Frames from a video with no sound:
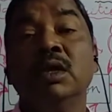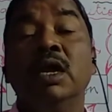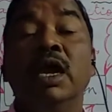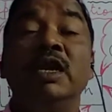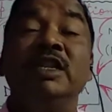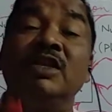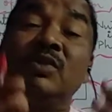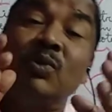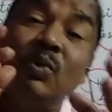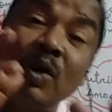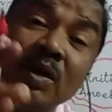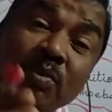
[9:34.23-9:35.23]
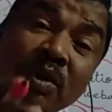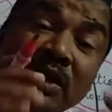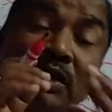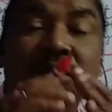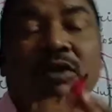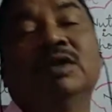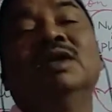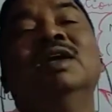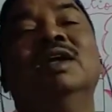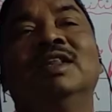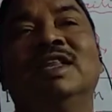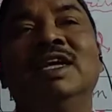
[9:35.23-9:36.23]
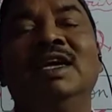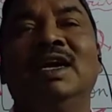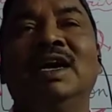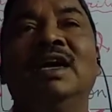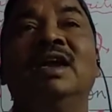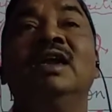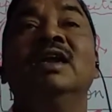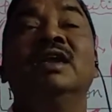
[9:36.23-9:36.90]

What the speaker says: And these sugar molecules, they are